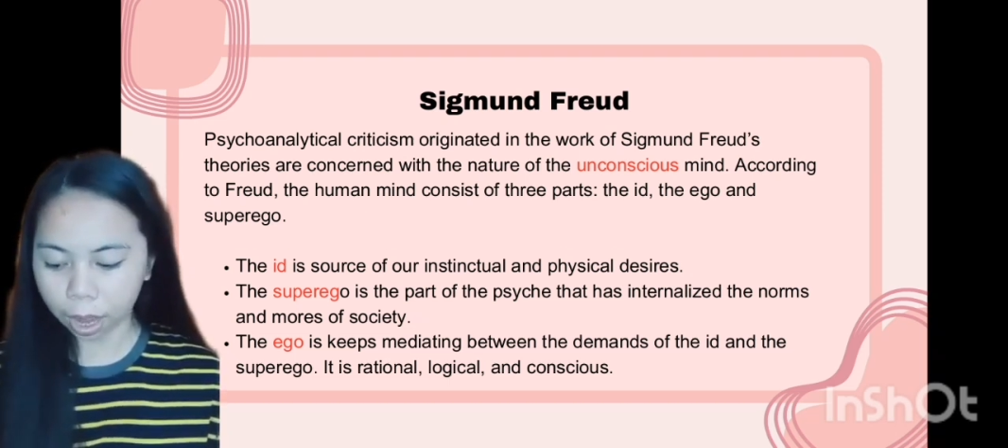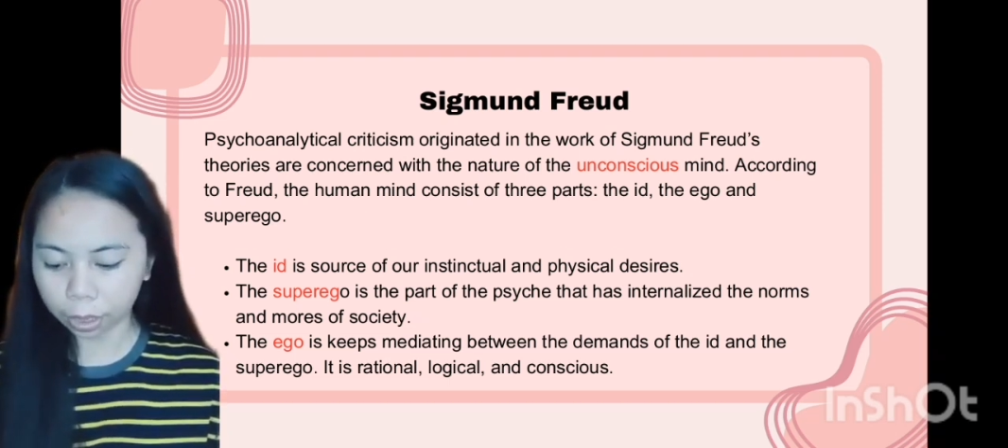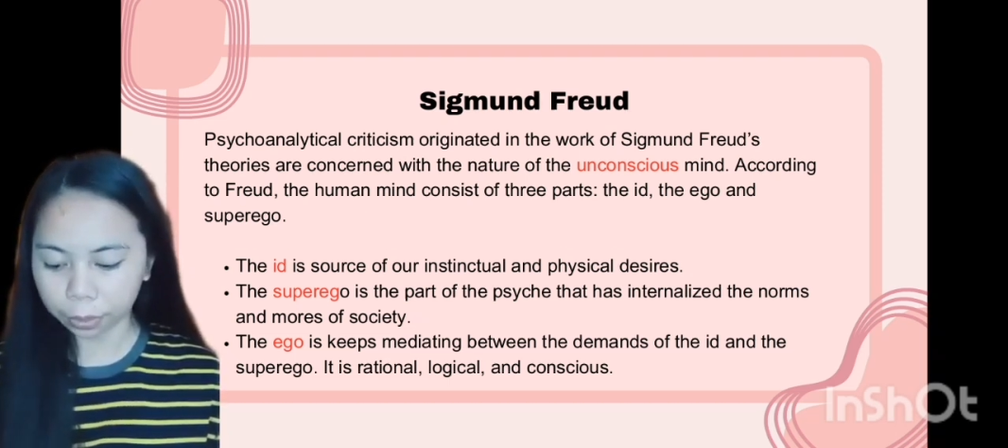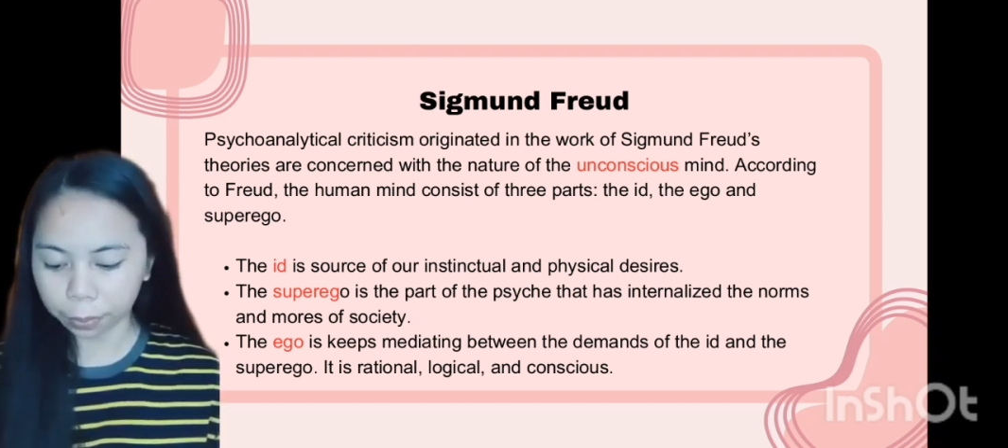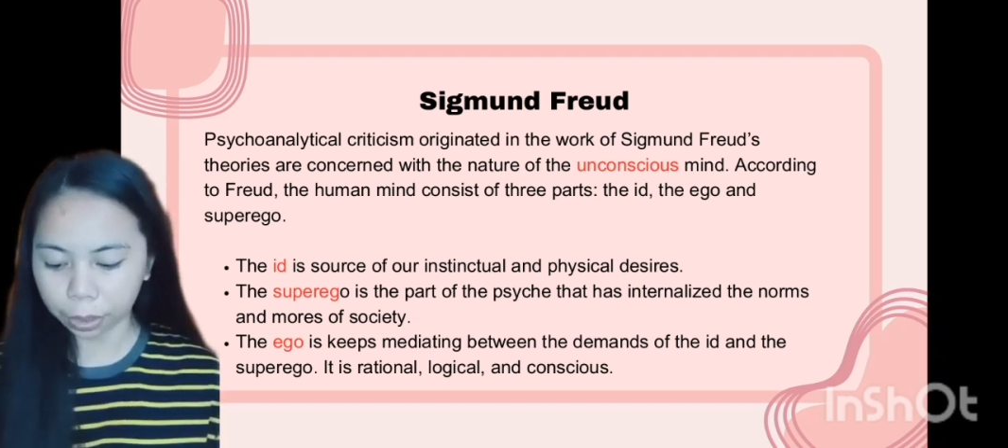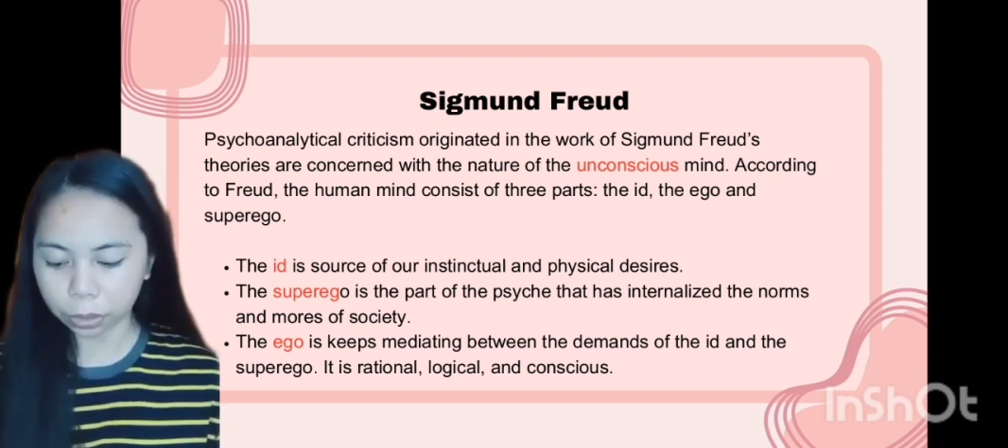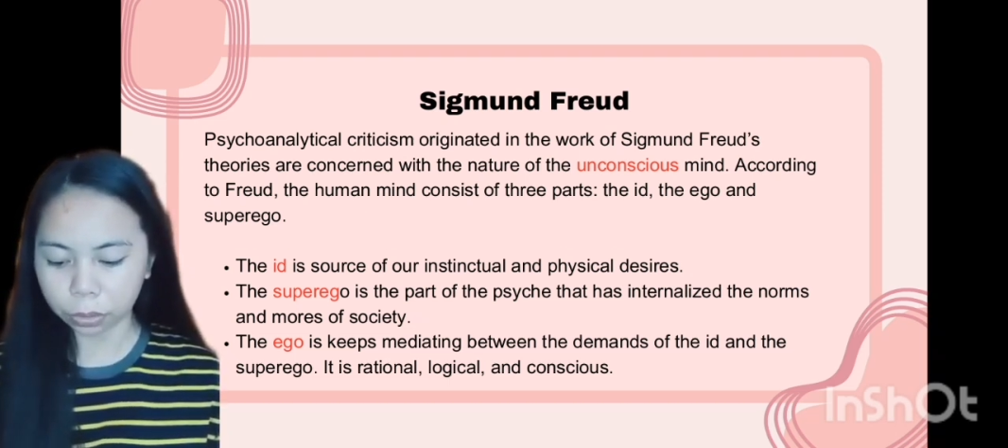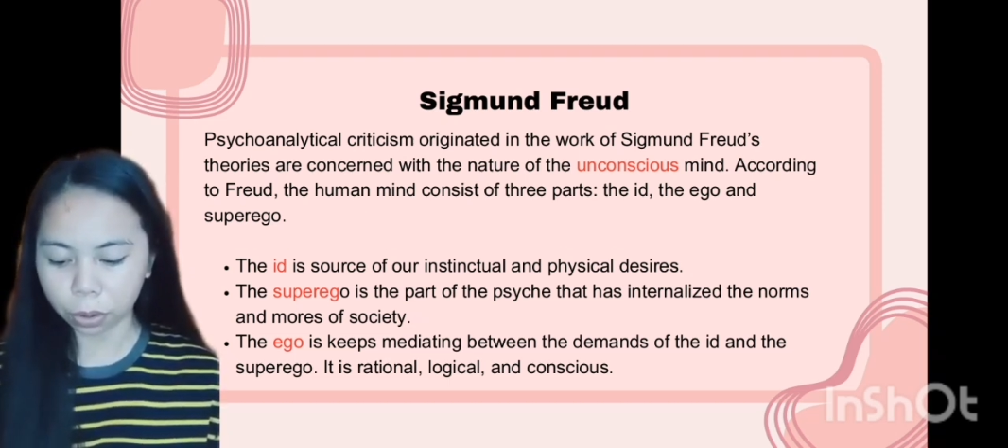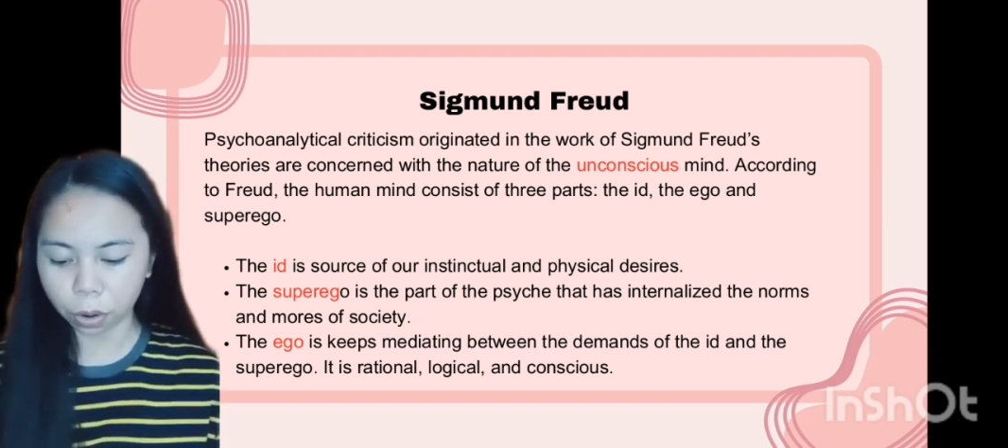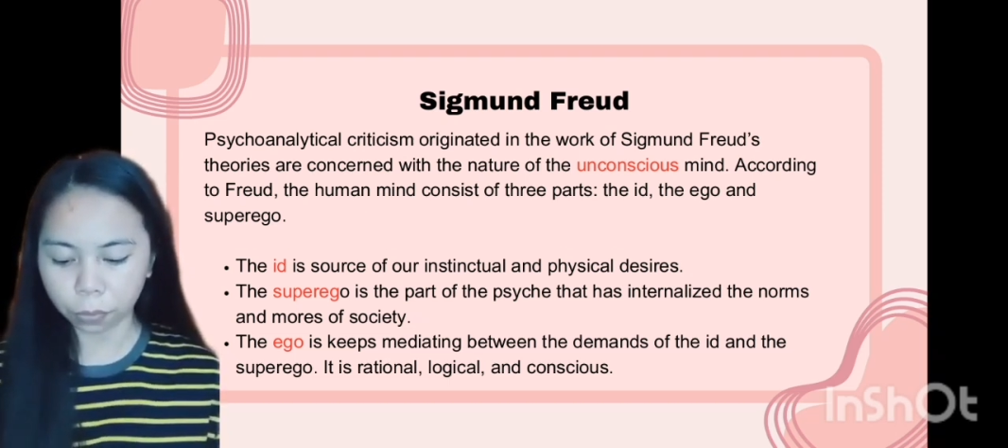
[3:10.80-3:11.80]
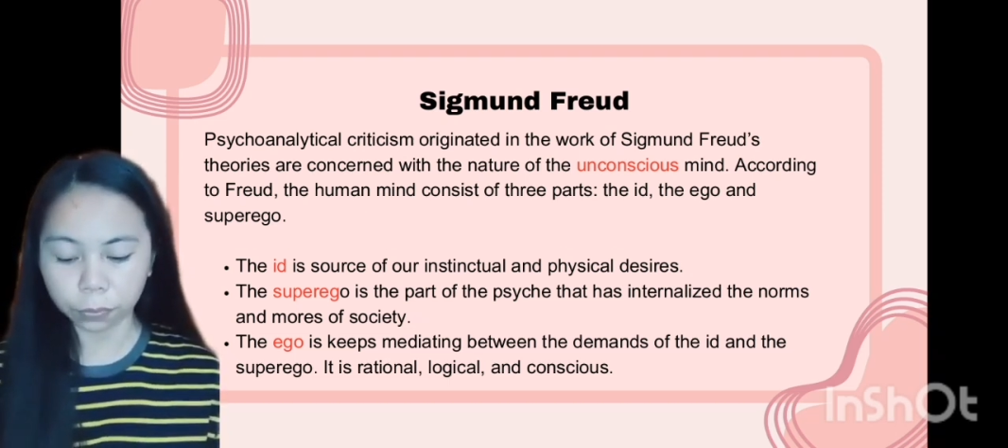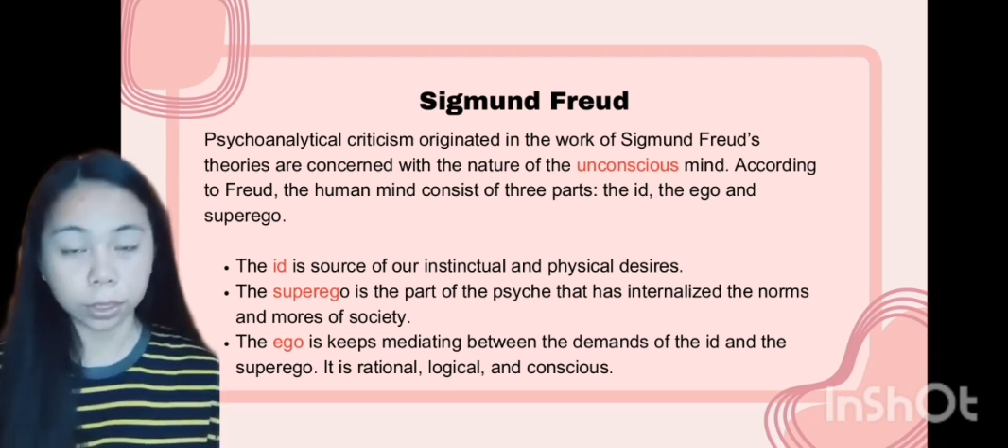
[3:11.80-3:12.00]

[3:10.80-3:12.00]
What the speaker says: image of